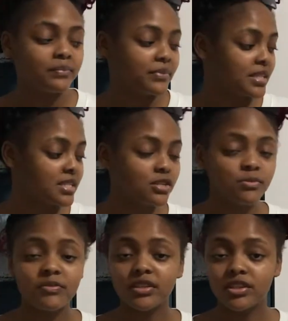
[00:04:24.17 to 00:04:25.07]
it's just
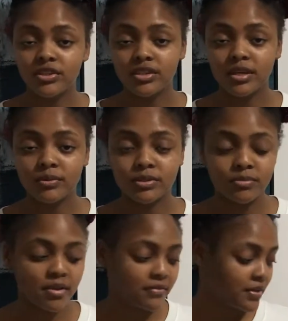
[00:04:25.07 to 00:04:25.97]
removing the dirt that was on
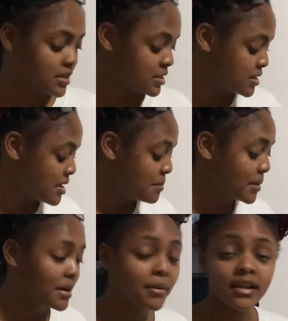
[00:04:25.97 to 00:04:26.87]
my face. But
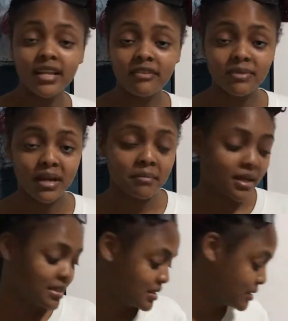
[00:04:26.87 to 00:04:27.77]
apparently I've become lighter